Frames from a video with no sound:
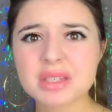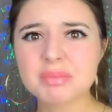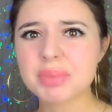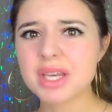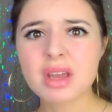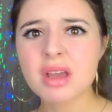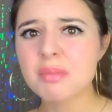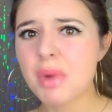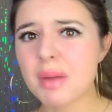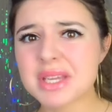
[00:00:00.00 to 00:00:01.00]
But
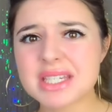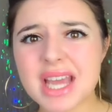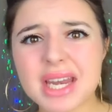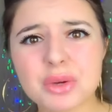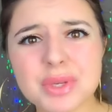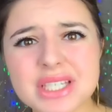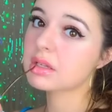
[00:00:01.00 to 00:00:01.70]
Mommy and Daddy always give me...